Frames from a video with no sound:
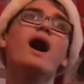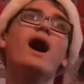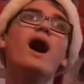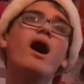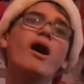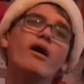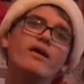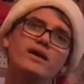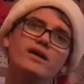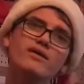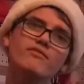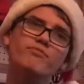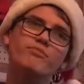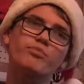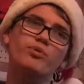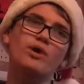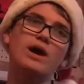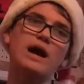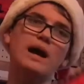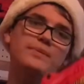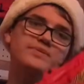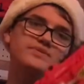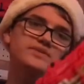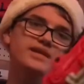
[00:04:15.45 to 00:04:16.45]
I'll give
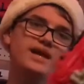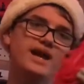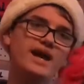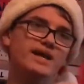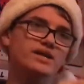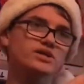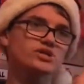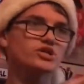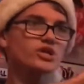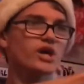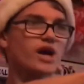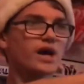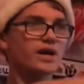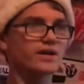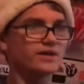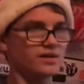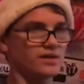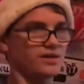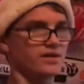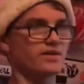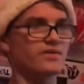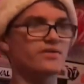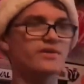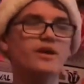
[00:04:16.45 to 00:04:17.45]
props to
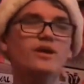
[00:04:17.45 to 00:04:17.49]
XShot.